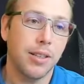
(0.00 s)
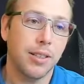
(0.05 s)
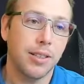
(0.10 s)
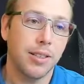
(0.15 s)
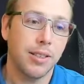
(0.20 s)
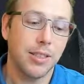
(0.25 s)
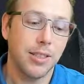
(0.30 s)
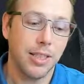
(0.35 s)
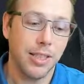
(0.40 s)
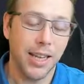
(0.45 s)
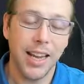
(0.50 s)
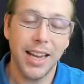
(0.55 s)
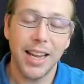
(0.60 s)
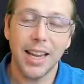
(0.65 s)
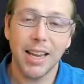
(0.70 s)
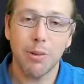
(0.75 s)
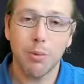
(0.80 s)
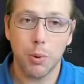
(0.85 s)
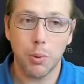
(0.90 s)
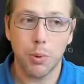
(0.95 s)

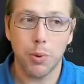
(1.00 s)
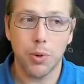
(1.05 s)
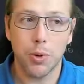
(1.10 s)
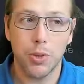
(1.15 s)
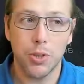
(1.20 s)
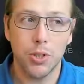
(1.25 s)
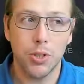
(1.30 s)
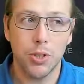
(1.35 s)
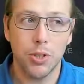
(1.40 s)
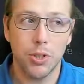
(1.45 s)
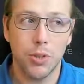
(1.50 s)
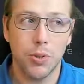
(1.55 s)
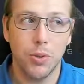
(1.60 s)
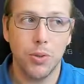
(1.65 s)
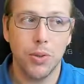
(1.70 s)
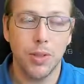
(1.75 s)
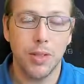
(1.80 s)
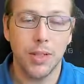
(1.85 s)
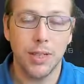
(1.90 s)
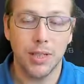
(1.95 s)
today, what we're going to
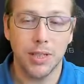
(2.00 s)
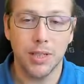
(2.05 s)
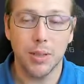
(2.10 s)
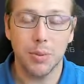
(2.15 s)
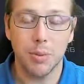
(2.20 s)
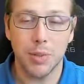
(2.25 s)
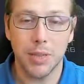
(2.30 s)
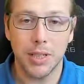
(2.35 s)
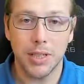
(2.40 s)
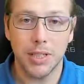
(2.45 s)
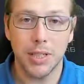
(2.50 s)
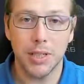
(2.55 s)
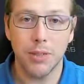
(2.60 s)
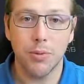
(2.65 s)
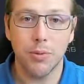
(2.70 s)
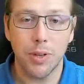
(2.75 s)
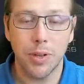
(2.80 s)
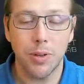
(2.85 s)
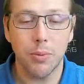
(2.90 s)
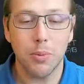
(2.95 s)
do is something
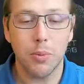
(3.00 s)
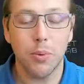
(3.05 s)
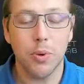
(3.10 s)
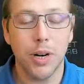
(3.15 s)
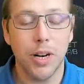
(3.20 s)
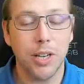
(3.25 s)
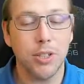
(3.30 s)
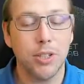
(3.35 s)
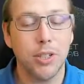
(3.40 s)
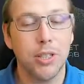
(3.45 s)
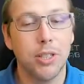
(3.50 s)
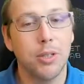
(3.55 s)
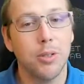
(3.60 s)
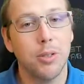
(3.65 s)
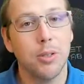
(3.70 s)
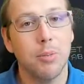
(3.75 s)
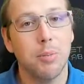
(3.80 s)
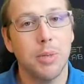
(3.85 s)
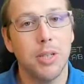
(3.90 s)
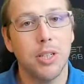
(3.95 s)
different. We're actually
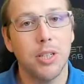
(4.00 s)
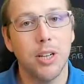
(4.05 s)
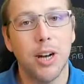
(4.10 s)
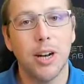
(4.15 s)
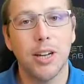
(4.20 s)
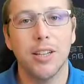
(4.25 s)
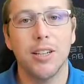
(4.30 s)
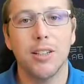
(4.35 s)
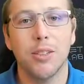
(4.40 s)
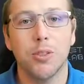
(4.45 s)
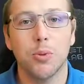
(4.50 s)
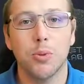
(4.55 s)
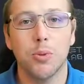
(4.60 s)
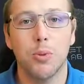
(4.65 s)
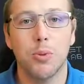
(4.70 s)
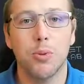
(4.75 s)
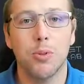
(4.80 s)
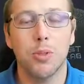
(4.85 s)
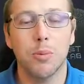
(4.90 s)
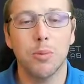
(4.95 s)
going to be talking
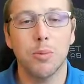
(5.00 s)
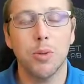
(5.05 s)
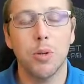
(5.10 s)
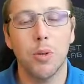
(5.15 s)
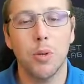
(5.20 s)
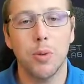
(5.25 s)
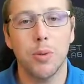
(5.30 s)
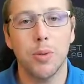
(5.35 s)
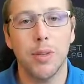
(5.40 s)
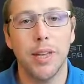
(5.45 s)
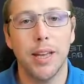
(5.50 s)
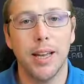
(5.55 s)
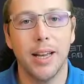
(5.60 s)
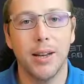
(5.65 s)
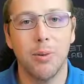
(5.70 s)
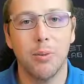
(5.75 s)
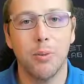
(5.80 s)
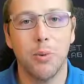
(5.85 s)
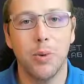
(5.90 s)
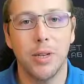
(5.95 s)
through some code
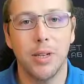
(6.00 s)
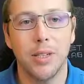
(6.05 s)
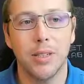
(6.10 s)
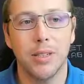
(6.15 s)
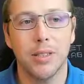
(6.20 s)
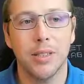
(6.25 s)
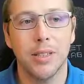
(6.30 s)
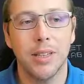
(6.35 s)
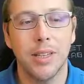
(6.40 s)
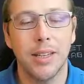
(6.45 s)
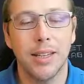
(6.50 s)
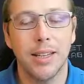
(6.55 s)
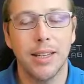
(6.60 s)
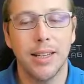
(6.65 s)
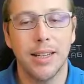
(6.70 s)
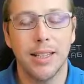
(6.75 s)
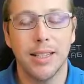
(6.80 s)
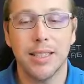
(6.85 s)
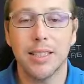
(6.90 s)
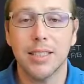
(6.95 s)
that was
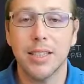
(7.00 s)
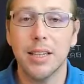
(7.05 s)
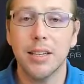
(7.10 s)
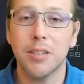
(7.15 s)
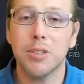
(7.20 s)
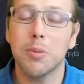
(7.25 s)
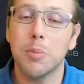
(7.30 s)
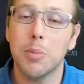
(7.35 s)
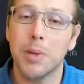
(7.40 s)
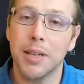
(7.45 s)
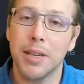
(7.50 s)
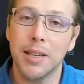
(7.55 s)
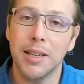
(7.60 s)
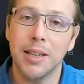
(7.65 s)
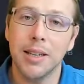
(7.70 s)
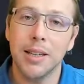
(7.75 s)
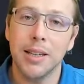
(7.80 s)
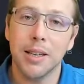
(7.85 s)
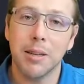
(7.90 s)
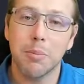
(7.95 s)
sent to me
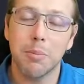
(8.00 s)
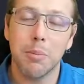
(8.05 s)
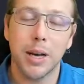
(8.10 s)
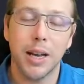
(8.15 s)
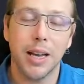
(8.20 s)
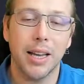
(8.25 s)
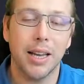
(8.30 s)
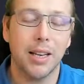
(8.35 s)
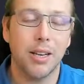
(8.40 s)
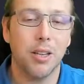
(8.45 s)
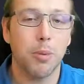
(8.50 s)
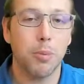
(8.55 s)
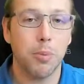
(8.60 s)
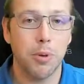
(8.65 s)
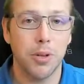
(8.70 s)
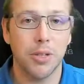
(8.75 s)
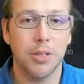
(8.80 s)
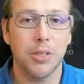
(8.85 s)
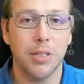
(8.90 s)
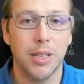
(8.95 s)
by another
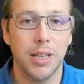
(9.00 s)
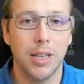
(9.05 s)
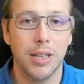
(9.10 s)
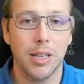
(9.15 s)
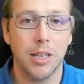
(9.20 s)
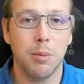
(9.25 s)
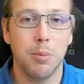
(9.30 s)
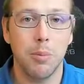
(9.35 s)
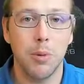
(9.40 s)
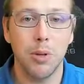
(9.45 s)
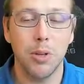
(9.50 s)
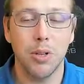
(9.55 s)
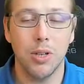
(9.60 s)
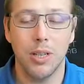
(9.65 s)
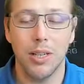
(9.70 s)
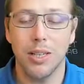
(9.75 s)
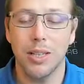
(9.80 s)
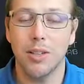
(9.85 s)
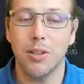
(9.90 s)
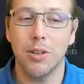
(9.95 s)
person in the
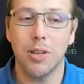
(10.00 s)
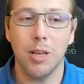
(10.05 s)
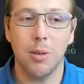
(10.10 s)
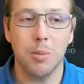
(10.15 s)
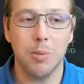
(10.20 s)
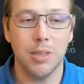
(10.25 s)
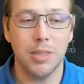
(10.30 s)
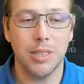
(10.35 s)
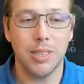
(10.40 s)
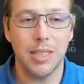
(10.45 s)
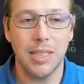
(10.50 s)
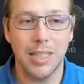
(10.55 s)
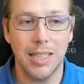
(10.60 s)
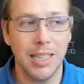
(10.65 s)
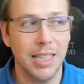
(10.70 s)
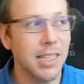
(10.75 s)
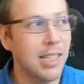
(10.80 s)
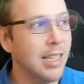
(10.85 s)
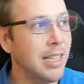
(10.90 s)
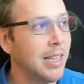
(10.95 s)
community. Their name is
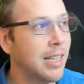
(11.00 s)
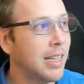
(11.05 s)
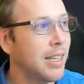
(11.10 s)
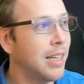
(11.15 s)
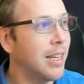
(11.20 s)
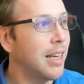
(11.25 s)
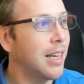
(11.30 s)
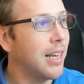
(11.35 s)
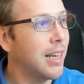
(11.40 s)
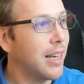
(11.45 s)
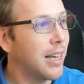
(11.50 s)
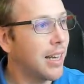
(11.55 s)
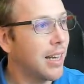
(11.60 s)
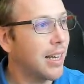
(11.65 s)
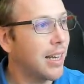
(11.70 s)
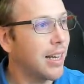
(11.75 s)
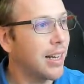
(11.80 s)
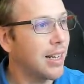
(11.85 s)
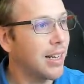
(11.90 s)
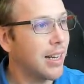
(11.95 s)
Denis,
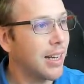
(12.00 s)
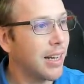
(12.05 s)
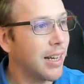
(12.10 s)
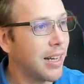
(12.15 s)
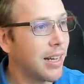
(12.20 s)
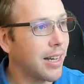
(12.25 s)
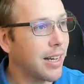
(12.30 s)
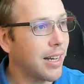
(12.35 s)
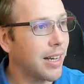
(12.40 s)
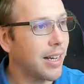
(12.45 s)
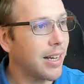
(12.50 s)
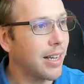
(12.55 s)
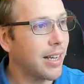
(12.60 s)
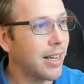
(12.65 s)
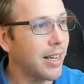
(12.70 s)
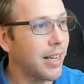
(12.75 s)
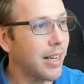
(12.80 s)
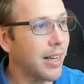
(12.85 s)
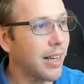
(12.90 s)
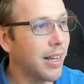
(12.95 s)
and I
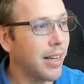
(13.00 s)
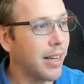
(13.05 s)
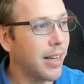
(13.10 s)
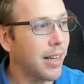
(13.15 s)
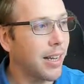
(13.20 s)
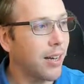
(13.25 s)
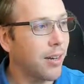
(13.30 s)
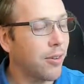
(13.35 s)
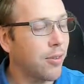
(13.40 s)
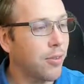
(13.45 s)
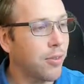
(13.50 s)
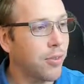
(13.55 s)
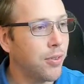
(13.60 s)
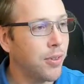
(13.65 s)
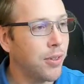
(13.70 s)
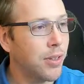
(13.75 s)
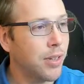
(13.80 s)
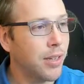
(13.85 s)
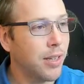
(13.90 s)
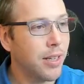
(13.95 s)
have
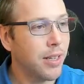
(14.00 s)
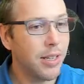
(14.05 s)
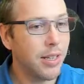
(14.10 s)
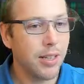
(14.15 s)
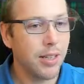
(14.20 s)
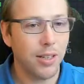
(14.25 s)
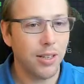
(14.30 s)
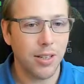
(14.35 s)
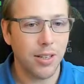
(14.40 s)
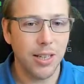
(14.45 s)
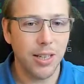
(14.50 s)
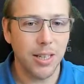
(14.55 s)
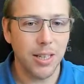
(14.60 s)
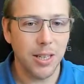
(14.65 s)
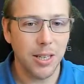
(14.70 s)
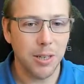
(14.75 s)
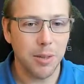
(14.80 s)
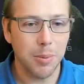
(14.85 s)
their GitHub